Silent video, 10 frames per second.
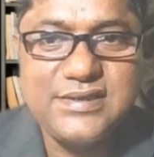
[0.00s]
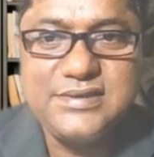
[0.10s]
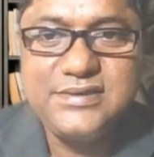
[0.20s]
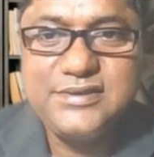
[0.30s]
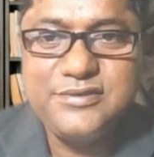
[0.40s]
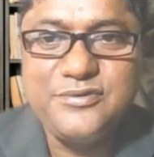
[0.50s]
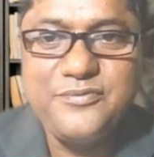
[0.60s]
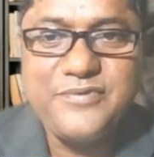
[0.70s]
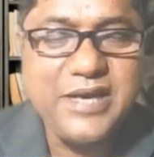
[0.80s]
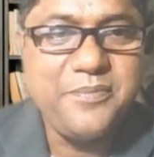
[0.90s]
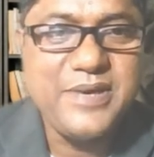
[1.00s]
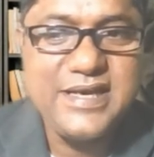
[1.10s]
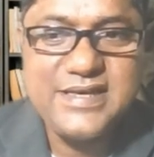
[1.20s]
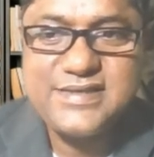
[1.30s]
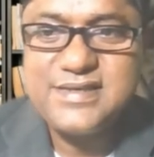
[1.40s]
5
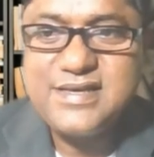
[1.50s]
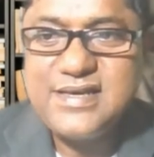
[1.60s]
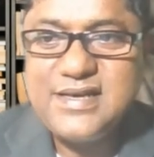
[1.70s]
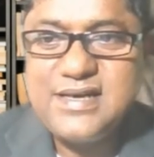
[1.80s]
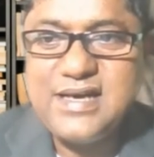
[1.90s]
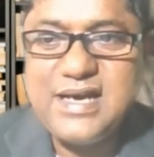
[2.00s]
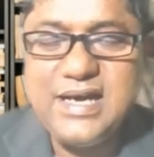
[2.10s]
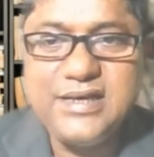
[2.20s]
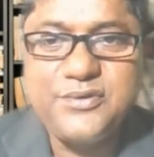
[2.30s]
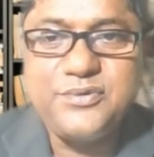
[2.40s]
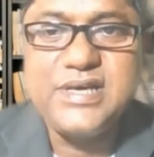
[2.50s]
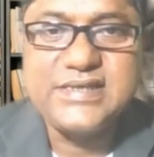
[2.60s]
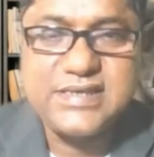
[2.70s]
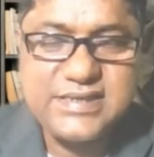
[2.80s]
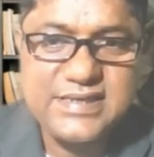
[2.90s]
days, and today
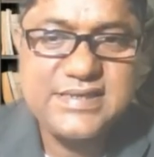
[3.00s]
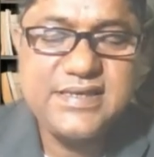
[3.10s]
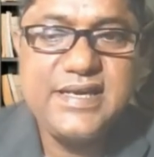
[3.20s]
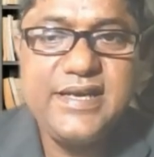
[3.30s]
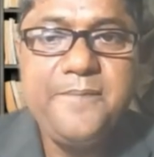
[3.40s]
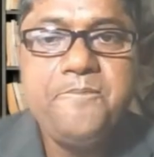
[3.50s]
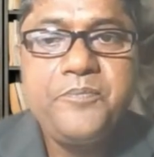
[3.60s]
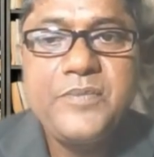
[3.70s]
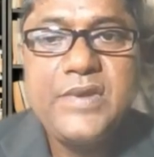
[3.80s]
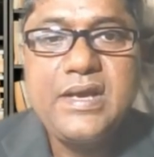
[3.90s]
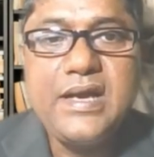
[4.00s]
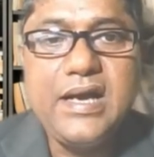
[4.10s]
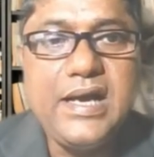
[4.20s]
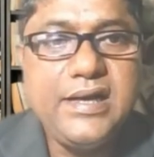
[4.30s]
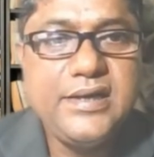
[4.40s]
is the sixth day,
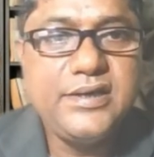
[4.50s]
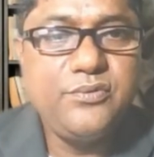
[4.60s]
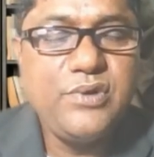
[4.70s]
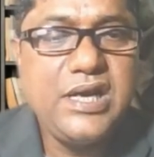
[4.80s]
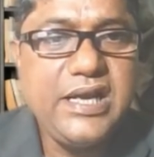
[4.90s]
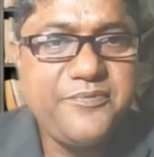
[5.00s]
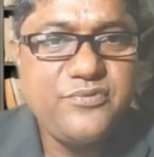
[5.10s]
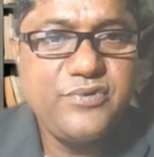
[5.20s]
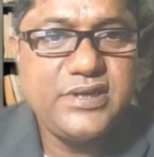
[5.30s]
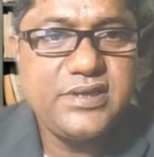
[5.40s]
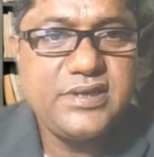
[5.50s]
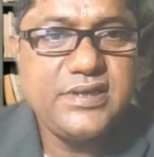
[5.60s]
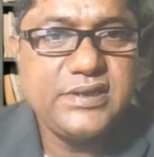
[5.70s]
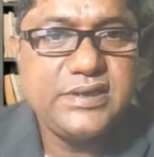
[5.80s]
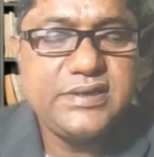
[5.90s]
and we are left with
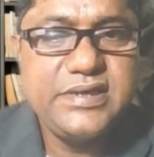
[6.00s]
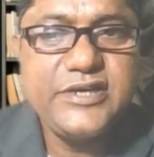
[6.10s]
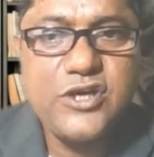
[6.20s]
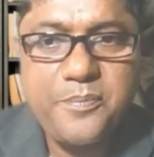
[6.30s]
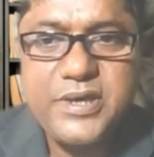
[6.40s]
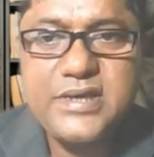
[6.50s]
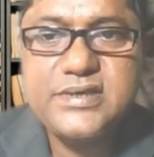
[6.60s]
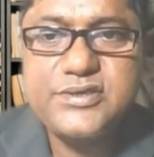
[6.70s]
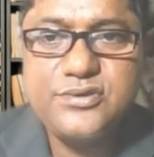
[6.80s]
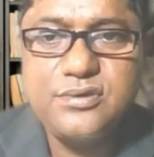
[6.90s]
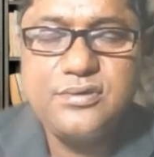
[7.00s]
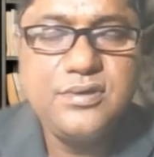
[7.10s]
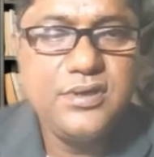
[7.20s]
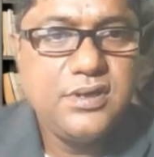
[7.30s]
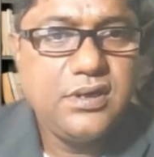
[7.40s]
three topics. So
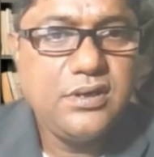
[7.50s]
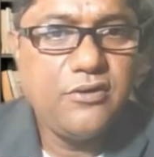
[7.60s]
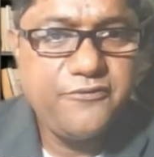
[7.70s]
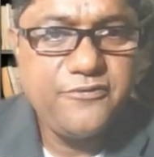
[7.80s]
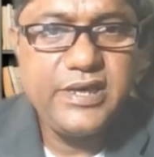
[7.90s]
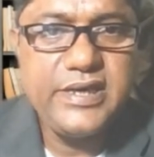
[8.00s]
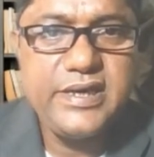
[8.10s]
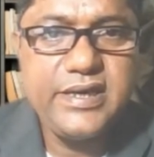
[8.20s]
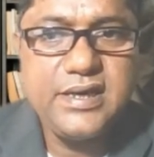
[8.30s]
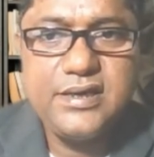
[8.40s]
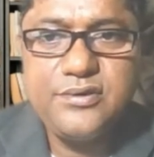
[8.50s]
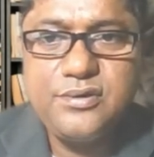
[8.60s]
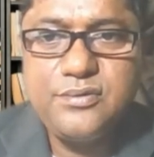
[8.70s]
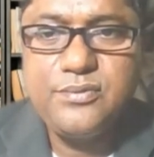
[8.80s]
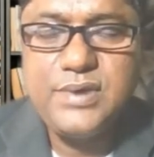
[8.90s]
hopefully
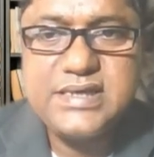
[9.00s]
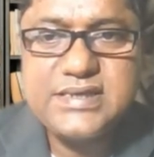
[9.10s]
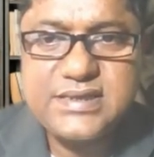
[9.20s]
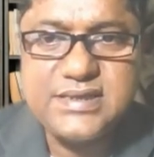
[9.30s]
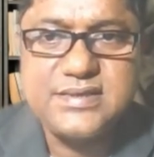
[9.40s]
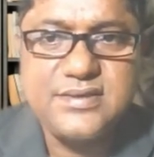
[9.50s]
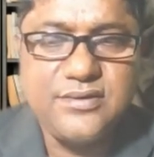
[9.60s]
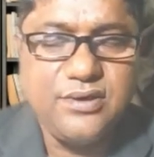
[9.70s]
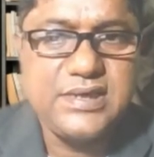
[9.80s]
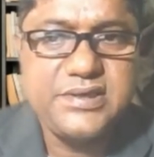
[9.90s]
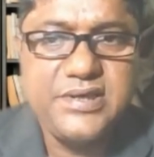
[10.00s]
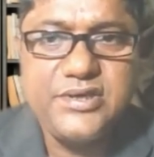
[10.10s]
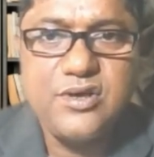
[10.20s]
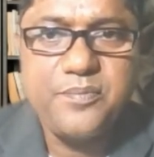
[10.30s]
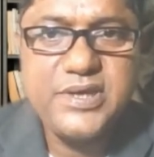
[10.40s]
we'll discuss all the three
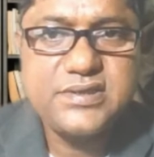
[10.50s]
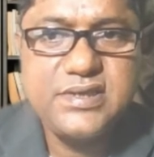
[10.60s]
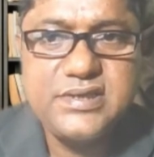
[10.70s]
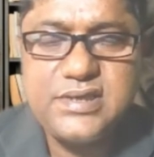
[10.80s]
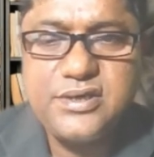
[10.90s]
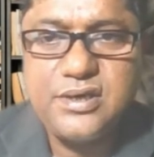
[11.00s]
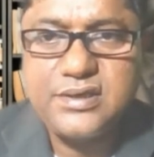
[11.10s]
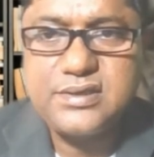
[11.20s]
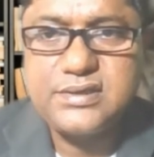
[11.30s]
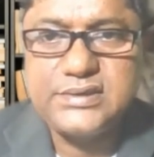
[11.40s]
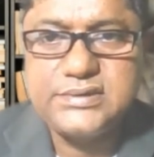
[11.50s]
topics. These are not